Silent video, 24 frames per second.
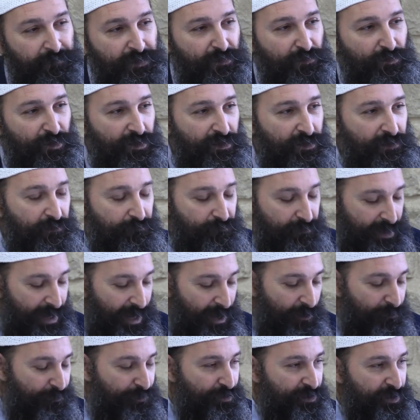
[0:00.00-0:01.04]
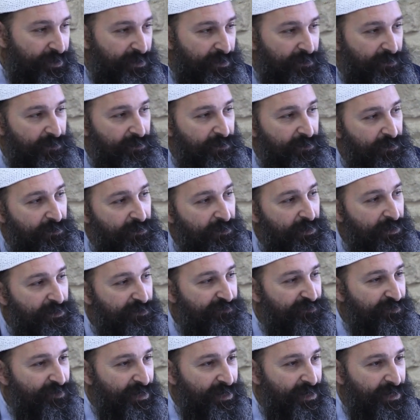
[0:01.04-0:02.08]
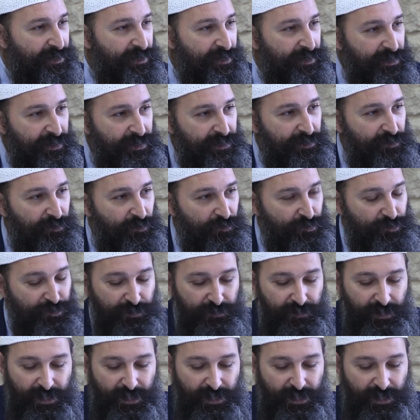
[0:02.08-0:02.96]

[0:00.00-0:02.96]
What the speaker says: What, I'm now putting a tefillin and eating kosher,